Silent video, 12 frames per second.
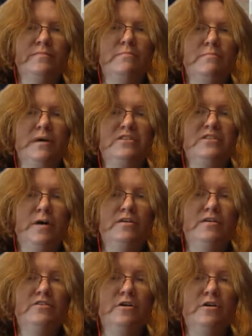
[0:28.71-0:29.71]
My
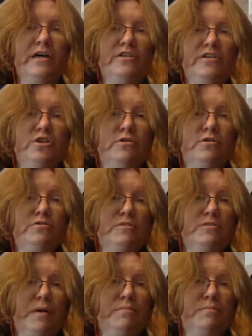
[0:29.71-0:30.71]
smallest dog I chose is
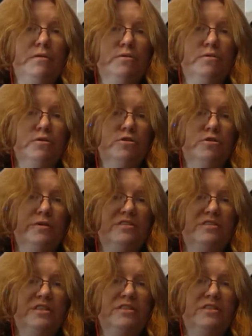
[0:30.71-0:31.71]
my pit bull, who weighs
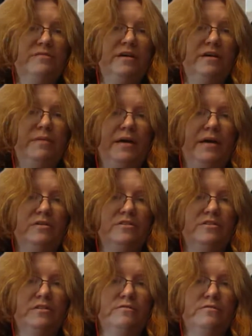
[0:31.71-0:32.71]
65 pounds
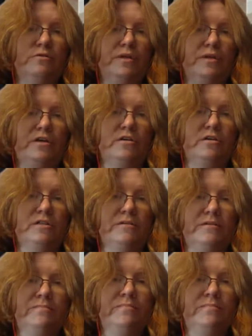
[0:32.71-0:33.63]
and lives with me currently.